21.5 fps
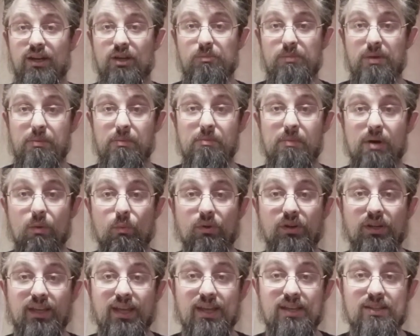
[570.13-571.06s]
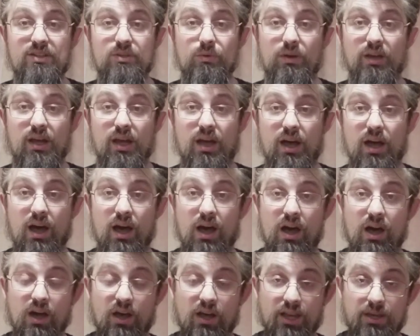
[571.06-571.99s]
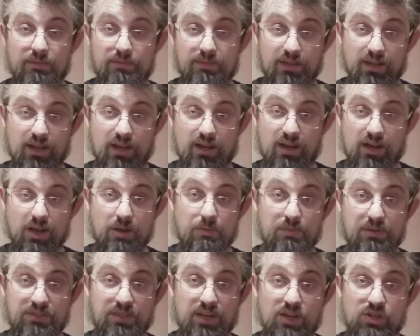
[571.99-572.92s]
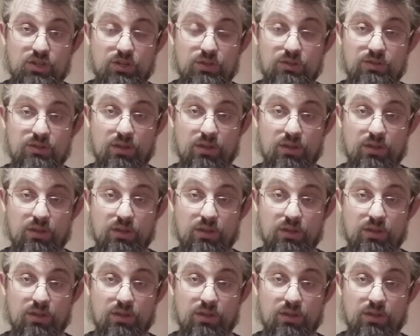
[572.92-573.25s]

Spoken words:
People might want to get into a high position